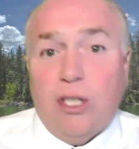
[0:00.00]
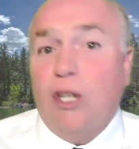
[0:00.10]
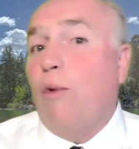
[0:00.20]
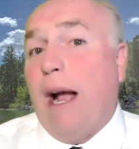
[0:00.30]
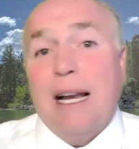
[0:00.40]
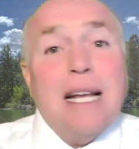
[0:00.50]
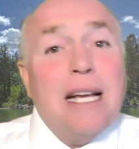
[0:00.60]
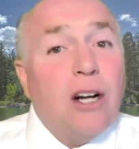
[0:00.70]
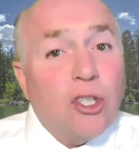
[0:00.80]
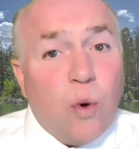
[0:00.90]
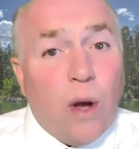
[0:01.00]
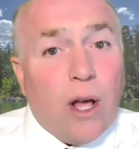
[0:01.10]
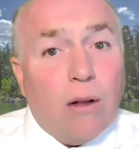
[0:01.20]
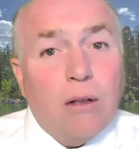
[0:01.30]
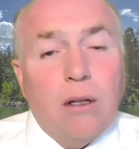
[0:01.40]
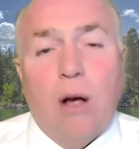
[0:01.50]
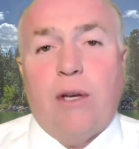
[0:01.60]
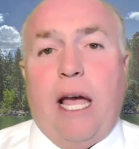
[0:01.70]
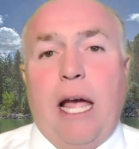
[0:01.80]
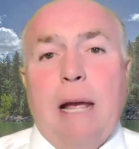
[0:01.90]
and granite in our soil,
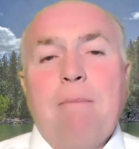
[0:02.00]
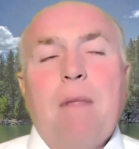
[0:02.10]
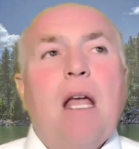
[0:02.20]
okay?